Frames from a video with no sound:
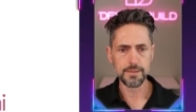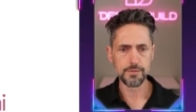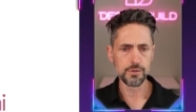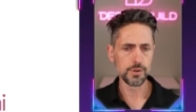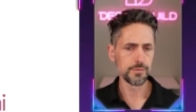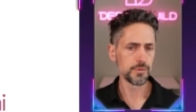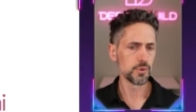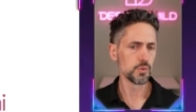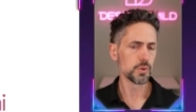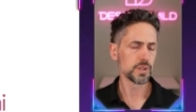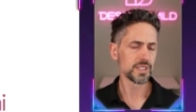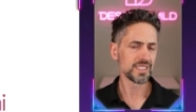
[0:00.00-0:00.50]
or
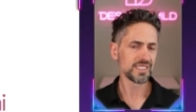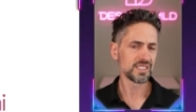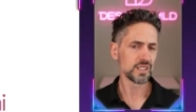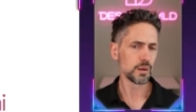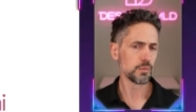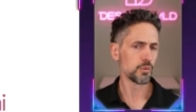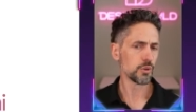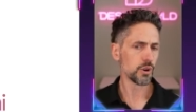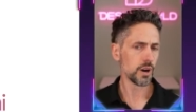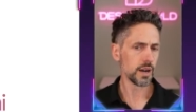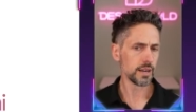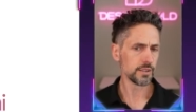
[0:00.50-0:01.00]
if you want to
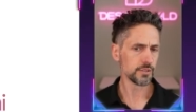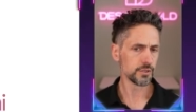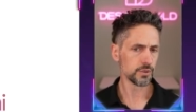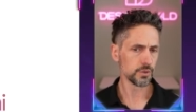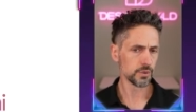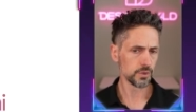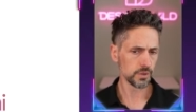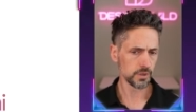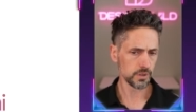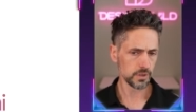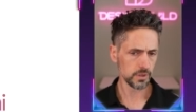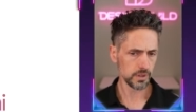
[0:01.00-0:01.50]
summarize
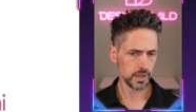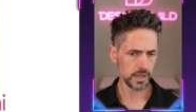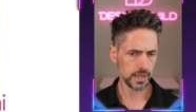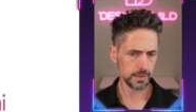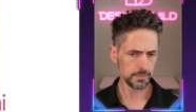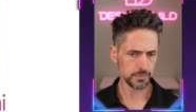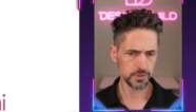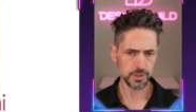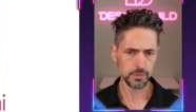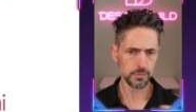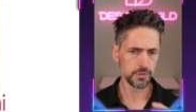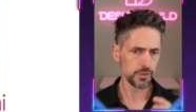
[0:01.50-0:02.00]
your
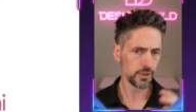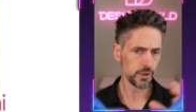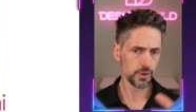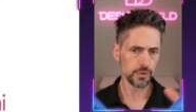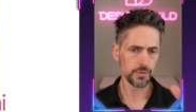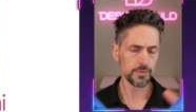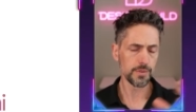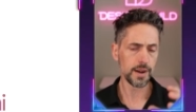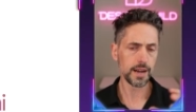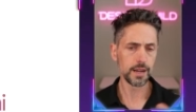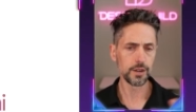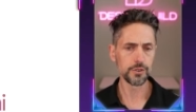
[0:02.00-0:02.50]
some of your
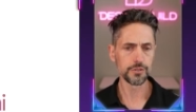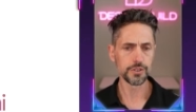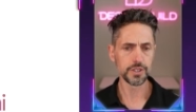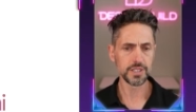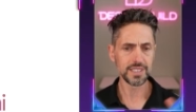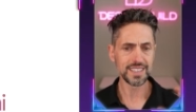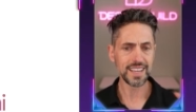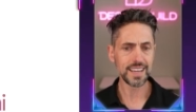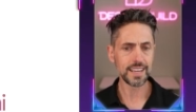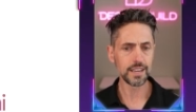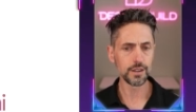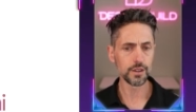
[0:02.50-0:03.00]
files
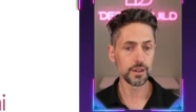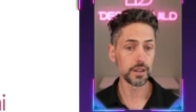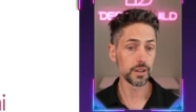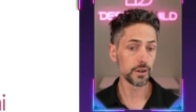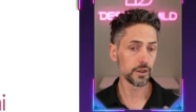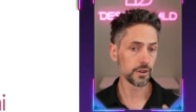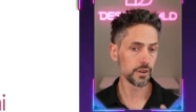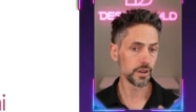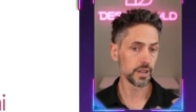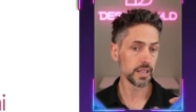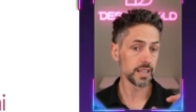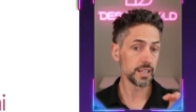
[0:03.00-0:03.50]
and data that
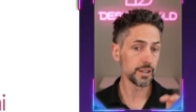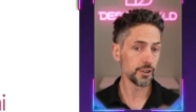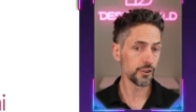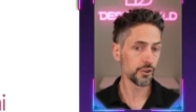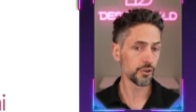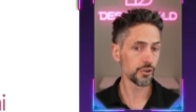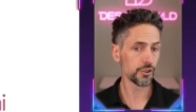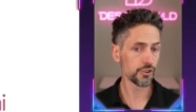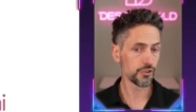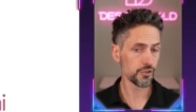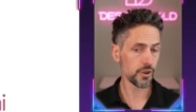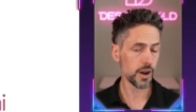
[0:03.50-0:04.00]
are in
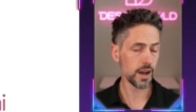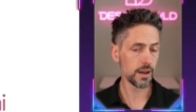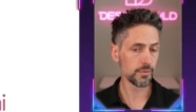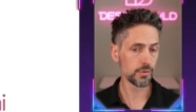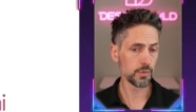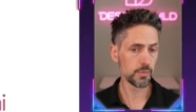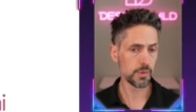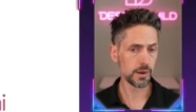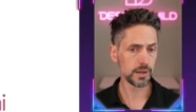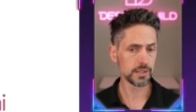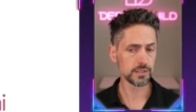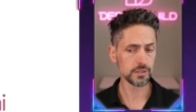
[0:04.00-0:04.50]
your Drive
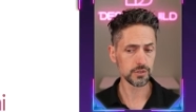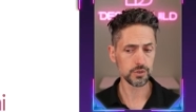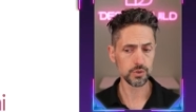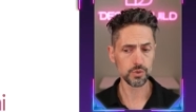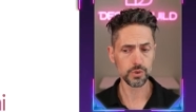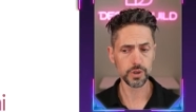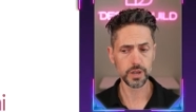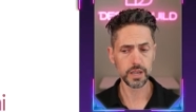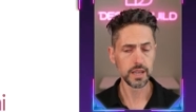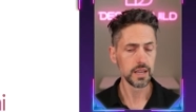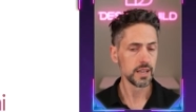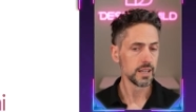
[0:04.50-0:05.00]

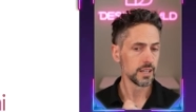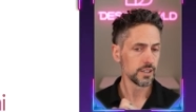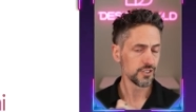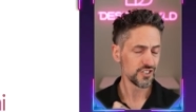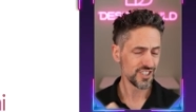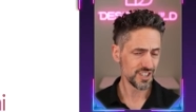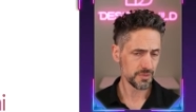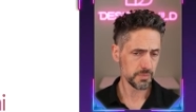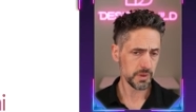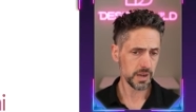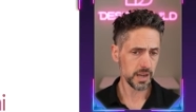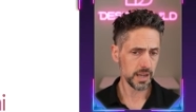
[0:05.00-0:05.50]
repository.
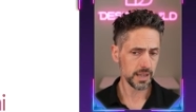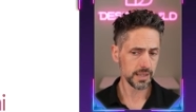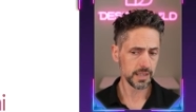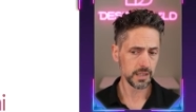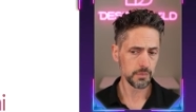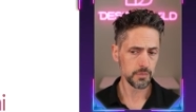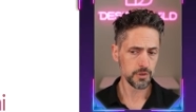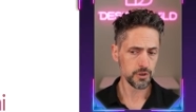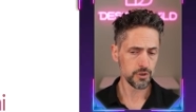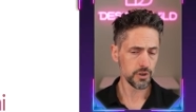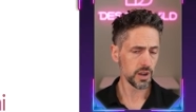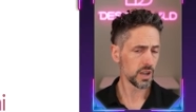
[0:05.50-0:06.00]
Gemini
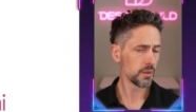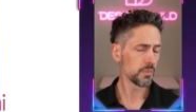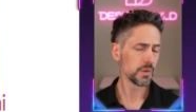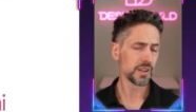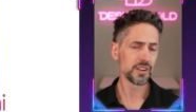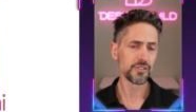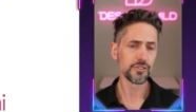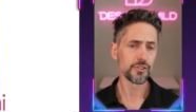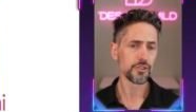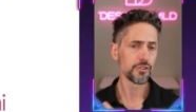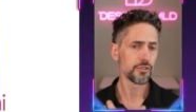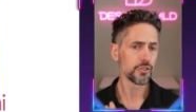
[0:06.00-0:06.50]
can be great
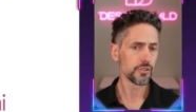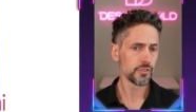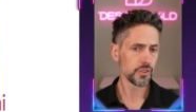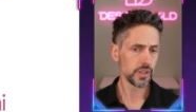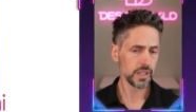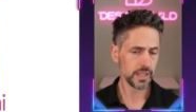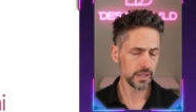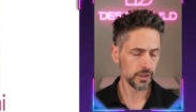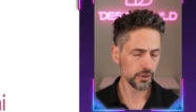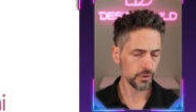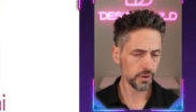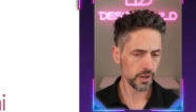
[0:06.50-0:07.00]
because it's just
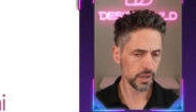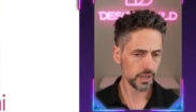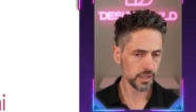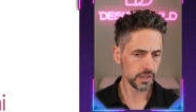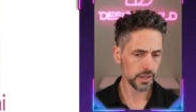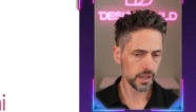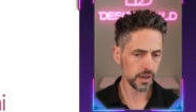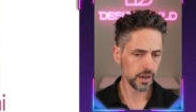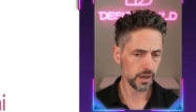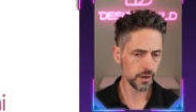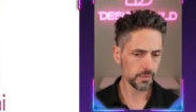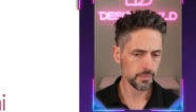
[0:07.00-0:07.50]
integrated
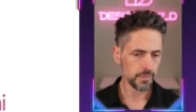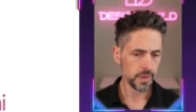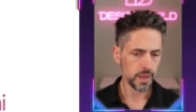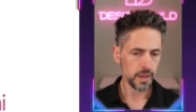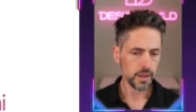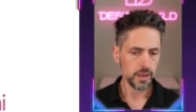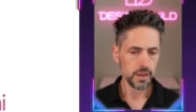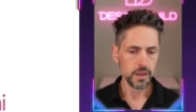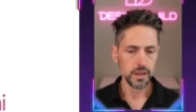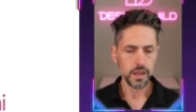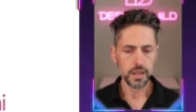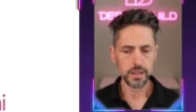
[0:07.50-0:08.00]
there.
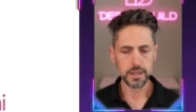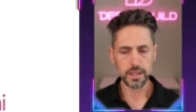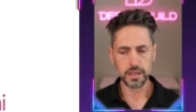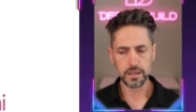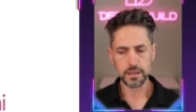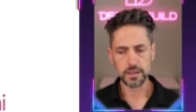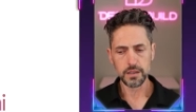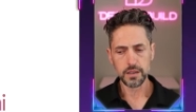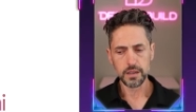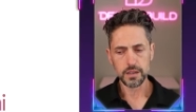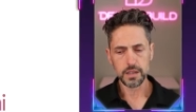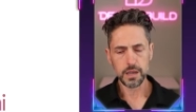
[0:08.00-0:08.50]
And
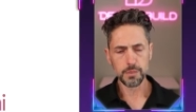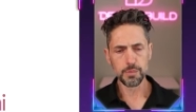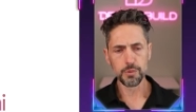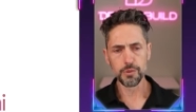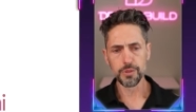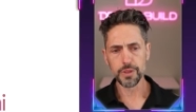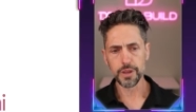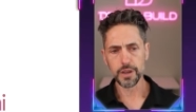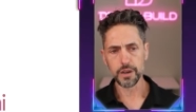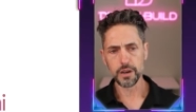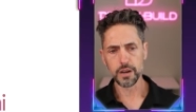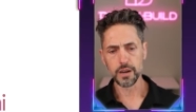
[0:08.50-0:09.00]
then a couple
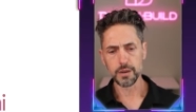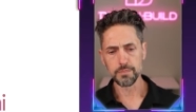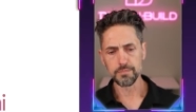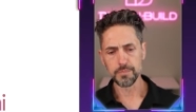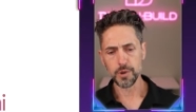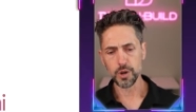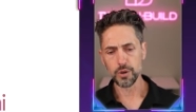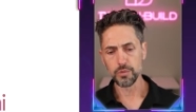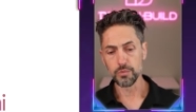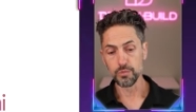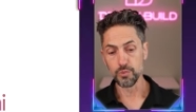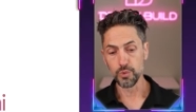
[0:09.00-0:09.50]
that
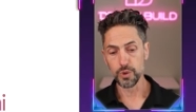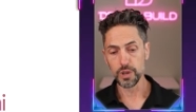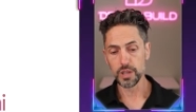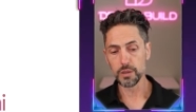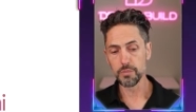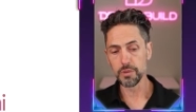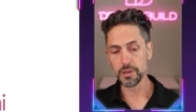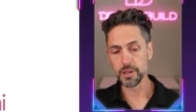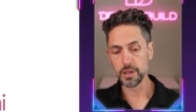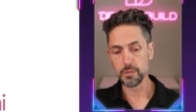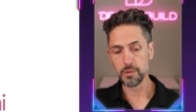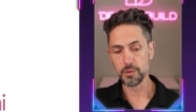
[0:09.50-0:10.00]
are really
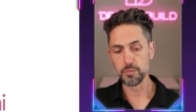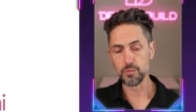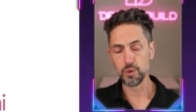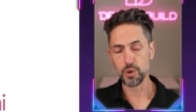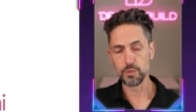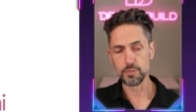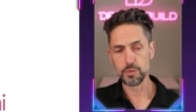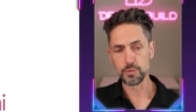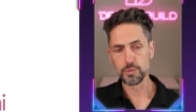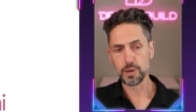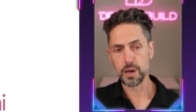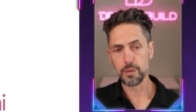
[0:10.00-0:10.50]
becoming more
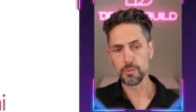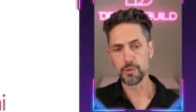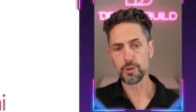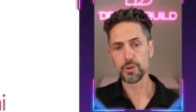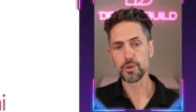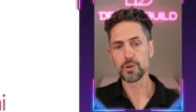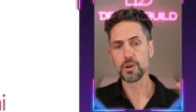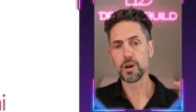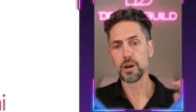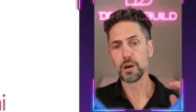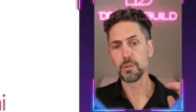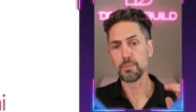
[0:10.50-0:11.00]
and more
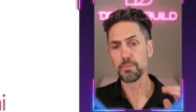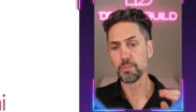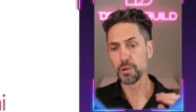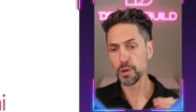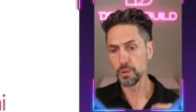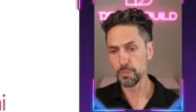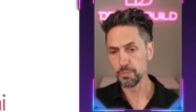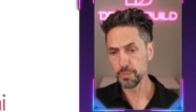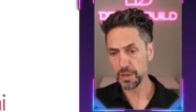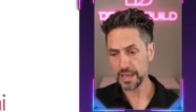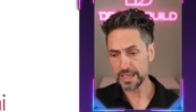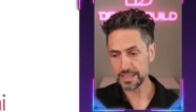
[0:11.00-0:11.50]
popular are
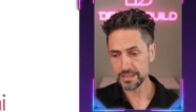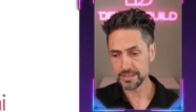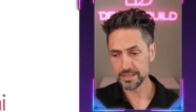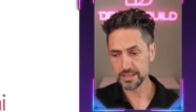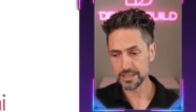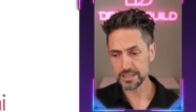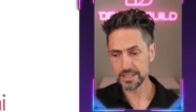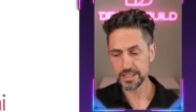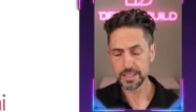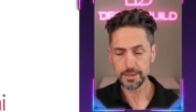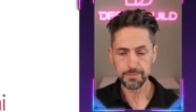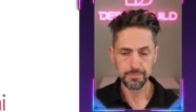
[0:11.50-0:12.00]

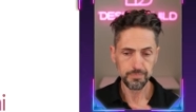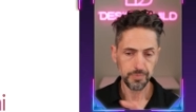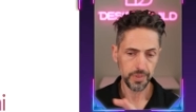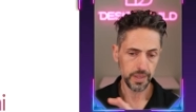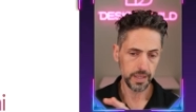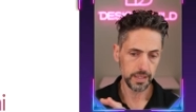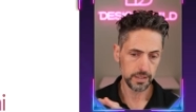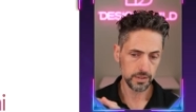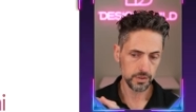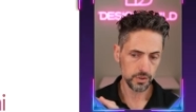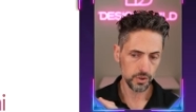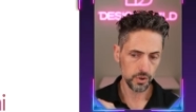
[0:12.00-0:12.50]
Perplexity
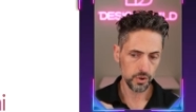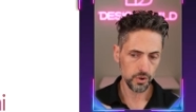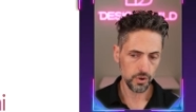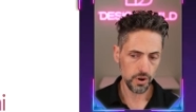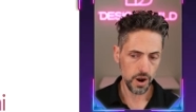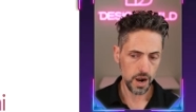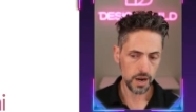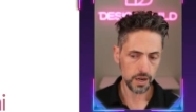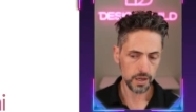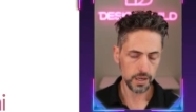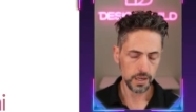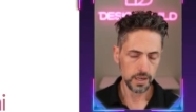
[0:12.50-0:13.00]
and
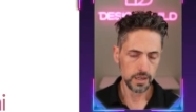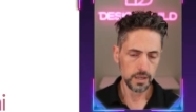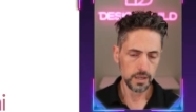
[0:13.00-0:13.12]
Grok.